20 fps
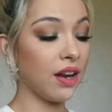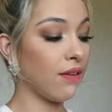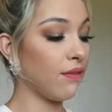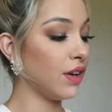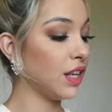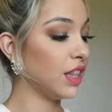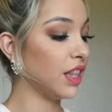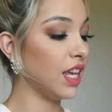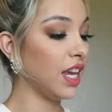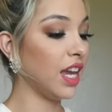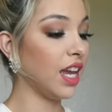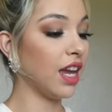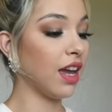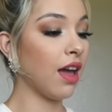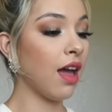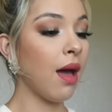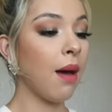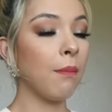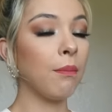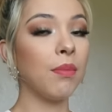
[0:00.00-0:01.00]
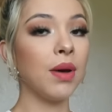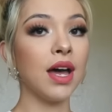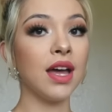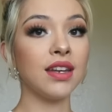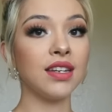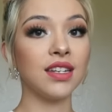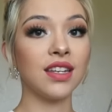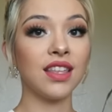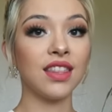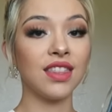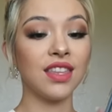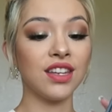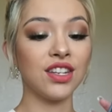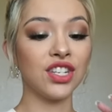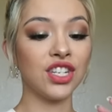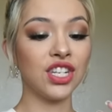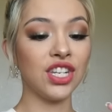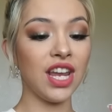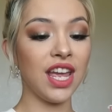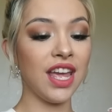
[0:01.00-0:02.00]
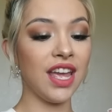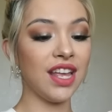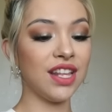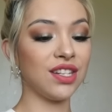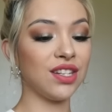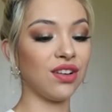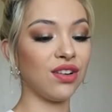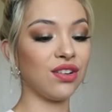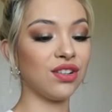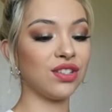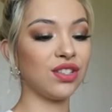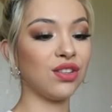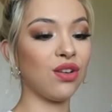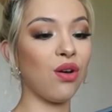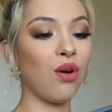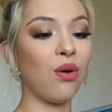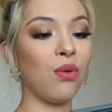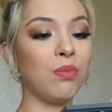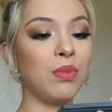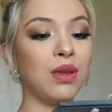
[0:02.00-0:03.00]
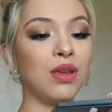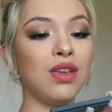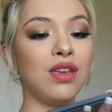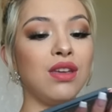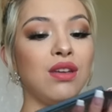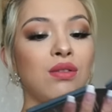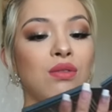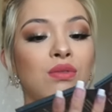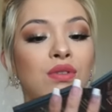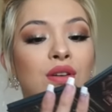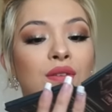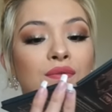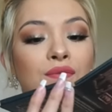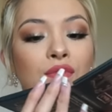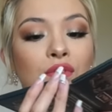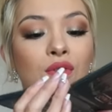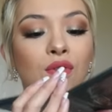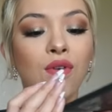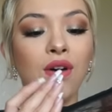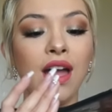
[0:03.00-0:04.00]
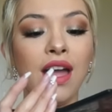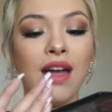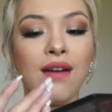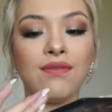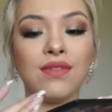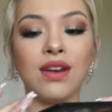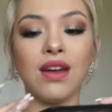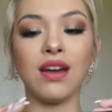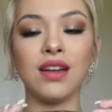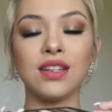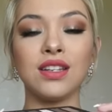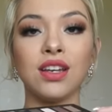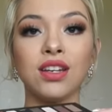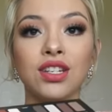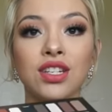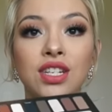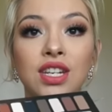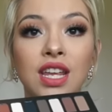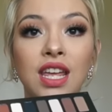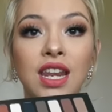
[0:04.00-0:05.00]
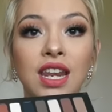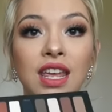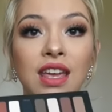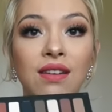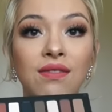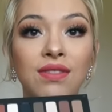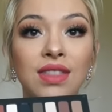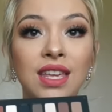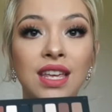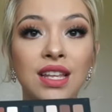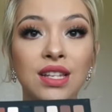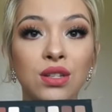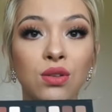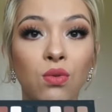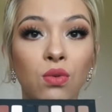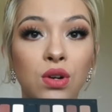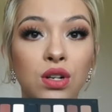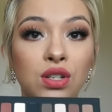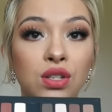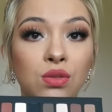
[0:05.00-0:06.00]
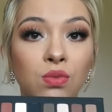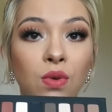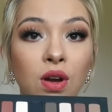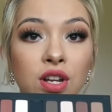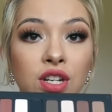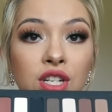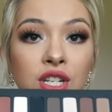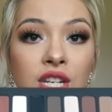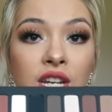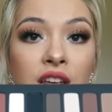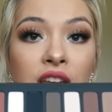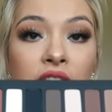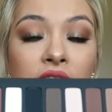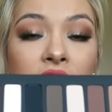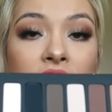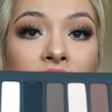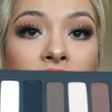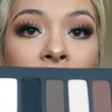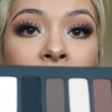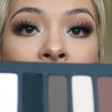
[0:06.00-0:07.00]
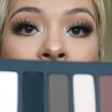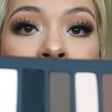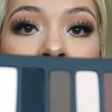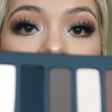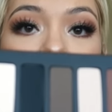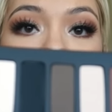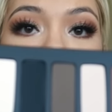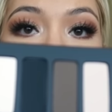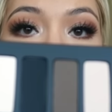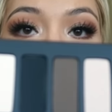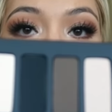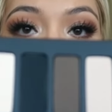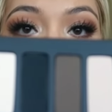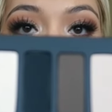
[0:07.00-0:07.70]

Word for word: and everything but the shades are so beautiful I have not touched any of these or swatched any so